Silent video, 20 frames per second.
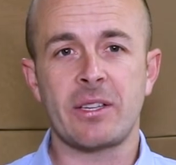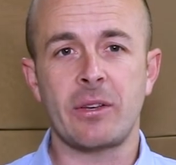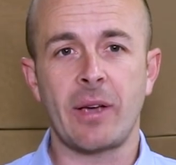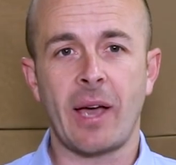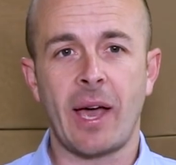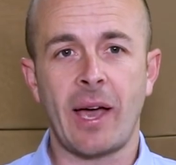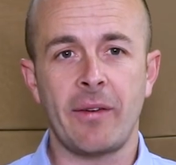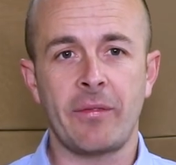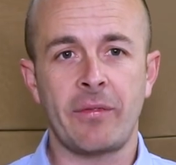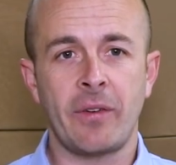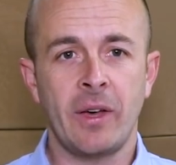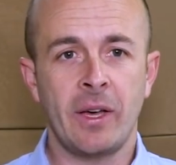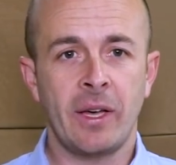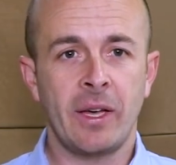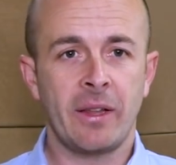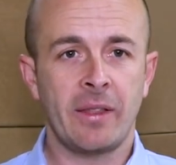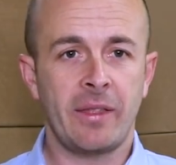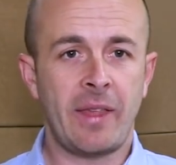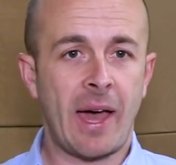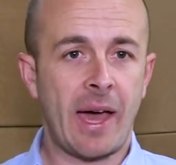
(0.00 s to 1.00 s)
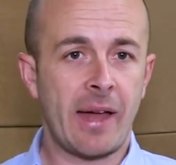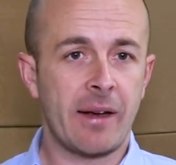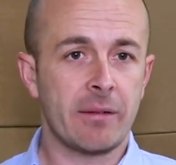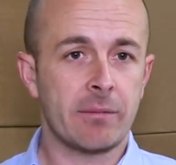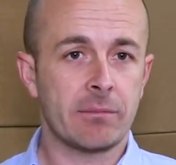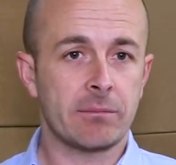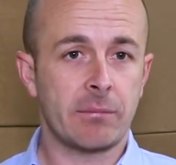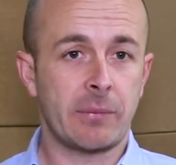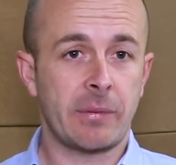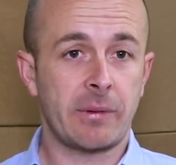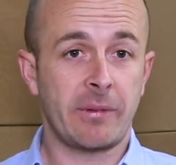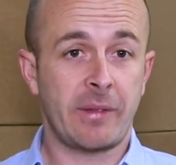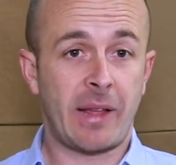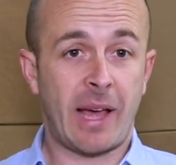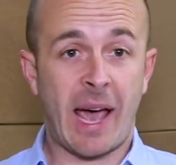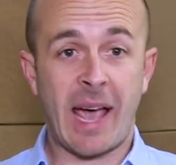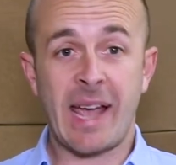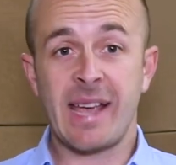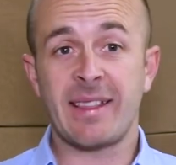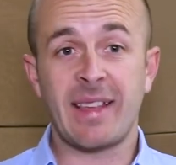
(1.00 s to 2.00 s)
do you have that
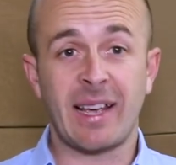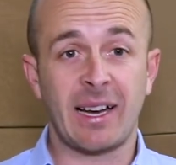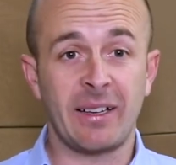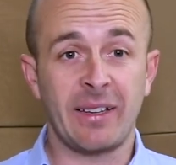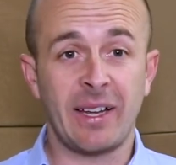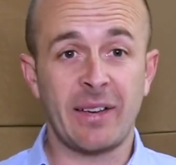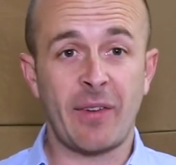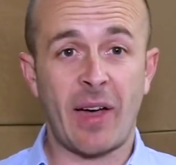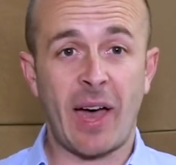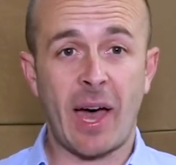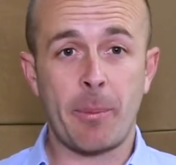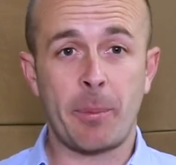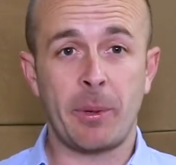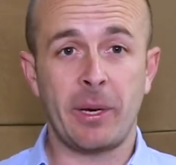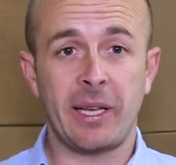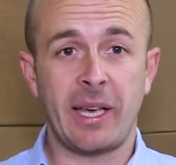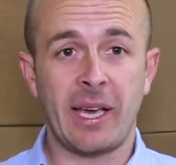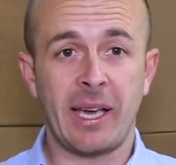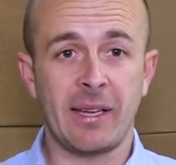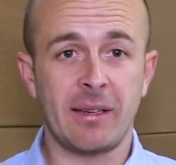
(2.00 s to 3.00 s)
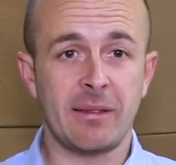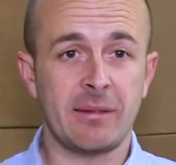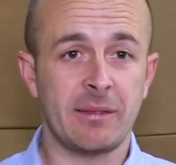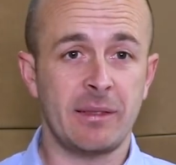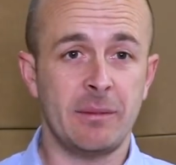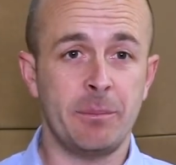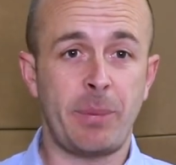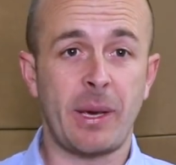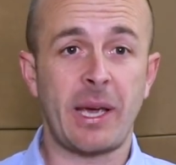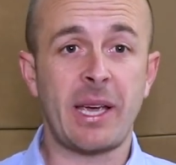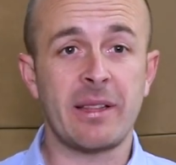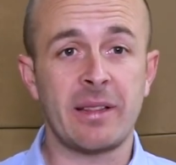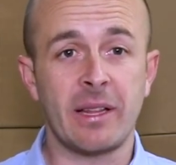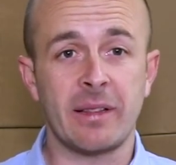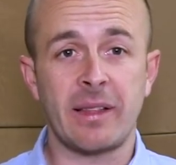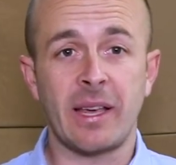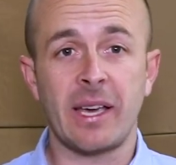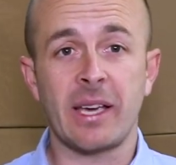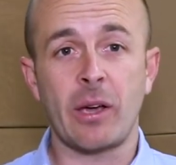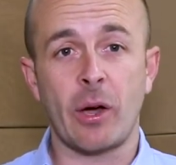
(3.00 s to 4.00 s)
A, that'll never happen again, B,
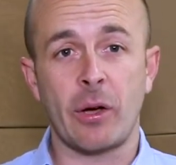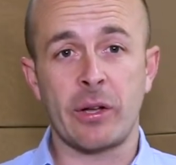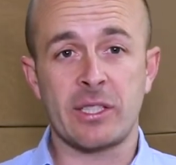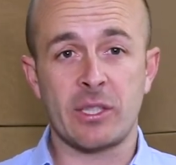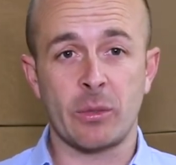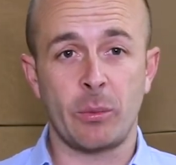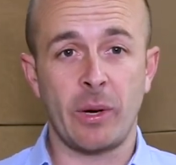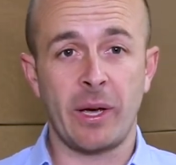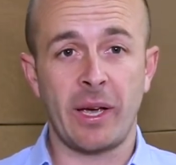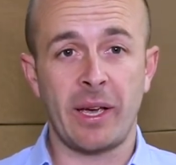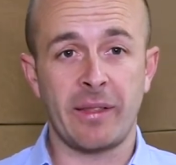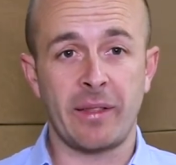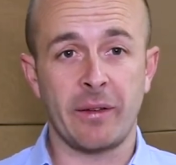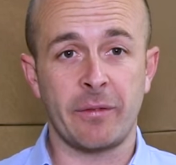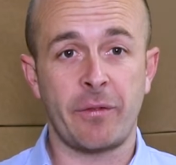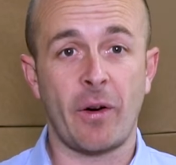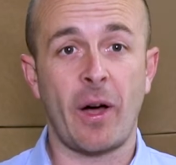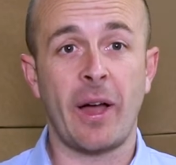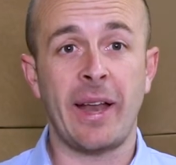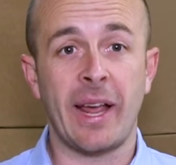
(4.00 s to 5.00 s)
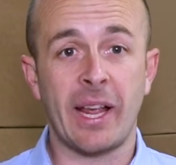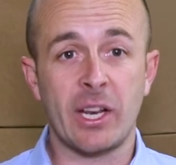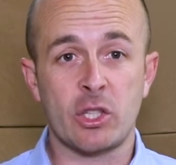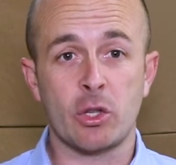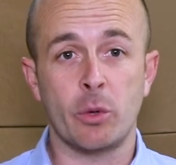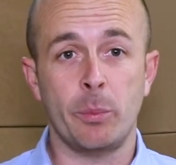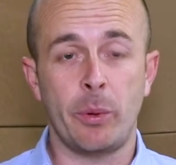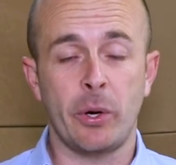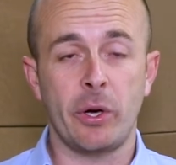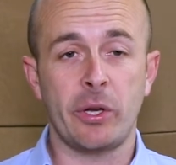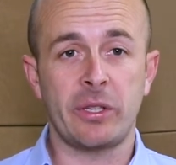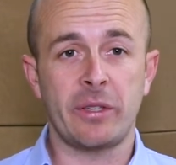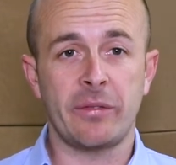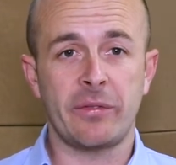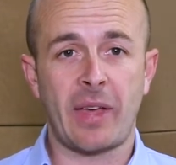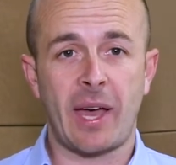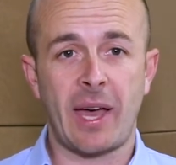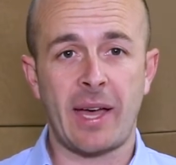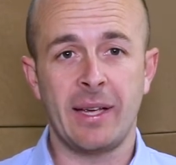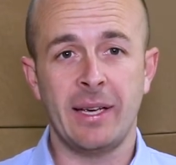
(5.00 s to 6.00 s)
that they're going to wear the financial burden
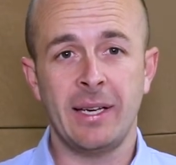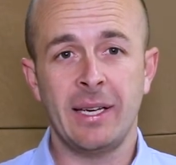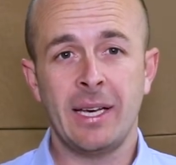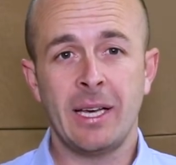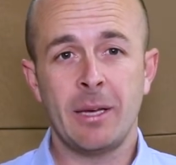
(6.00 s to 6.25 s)
of that?